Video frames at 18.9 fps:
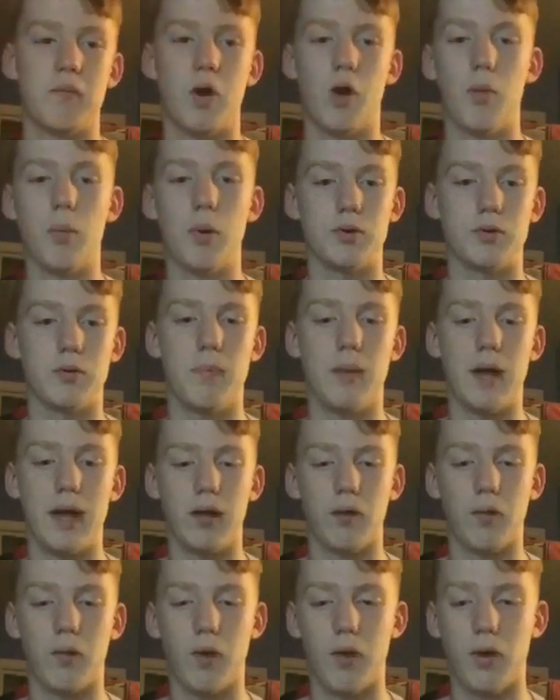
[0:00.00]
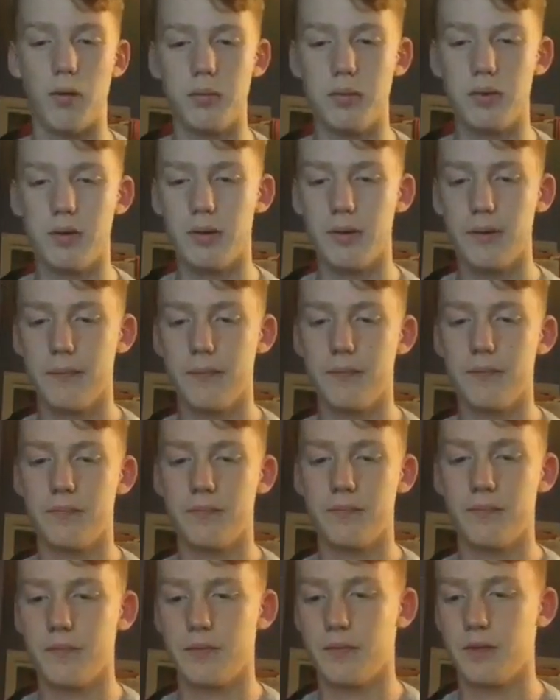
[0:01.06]
almost bankrupt.
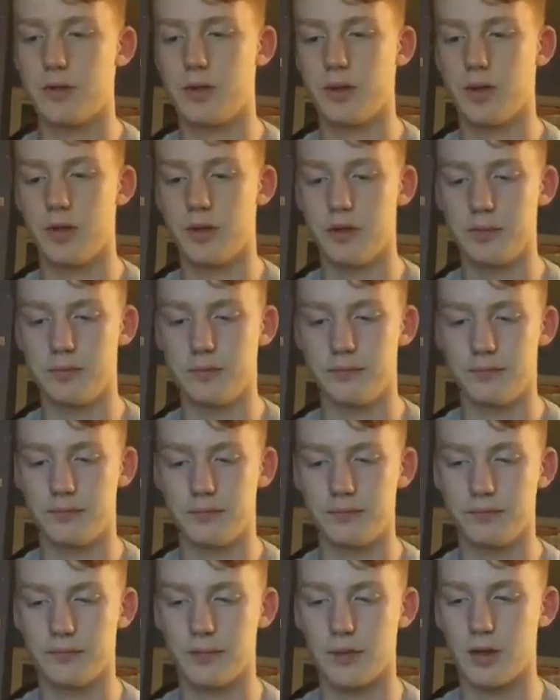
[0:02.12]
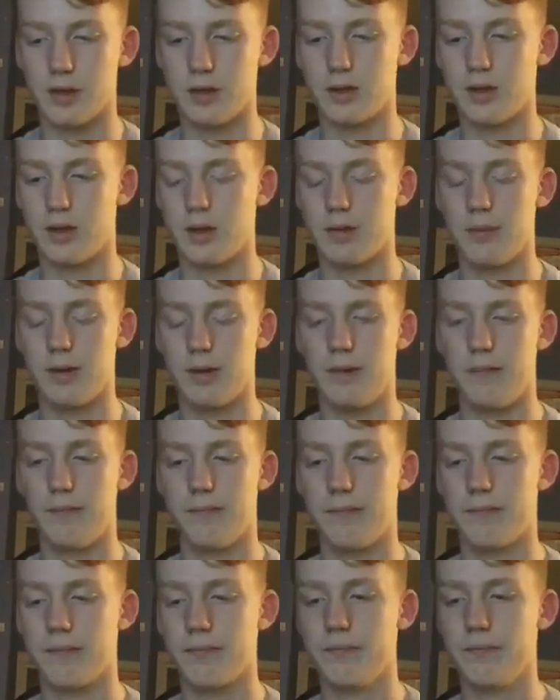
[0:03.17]
So because because I mean,
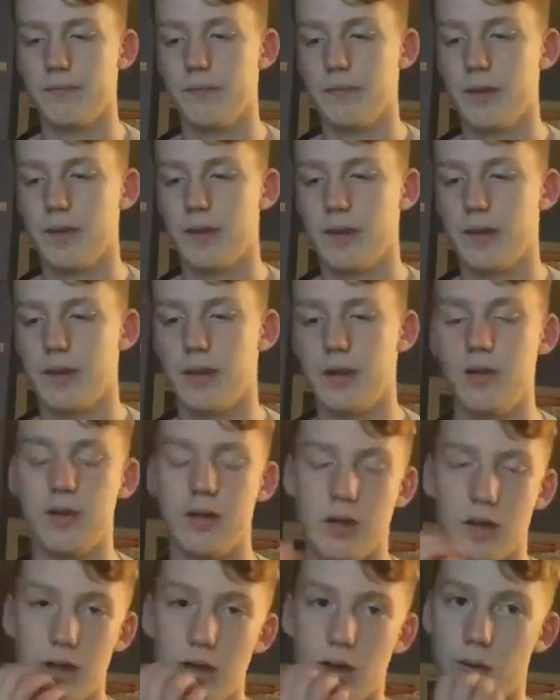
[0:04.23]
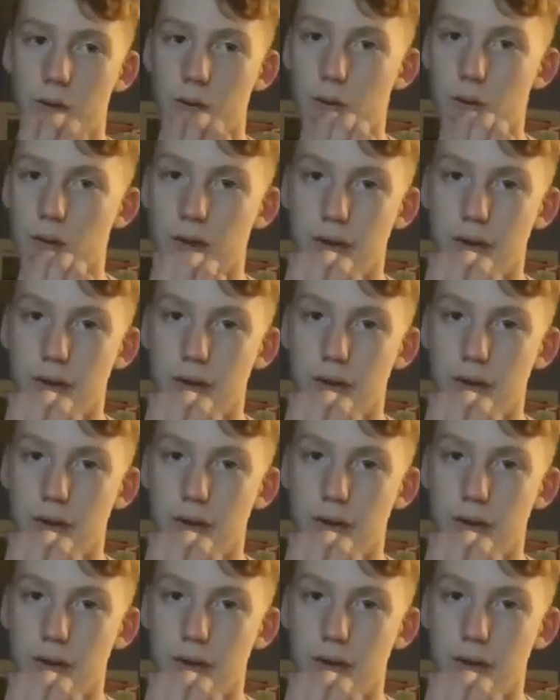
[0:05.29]
he he got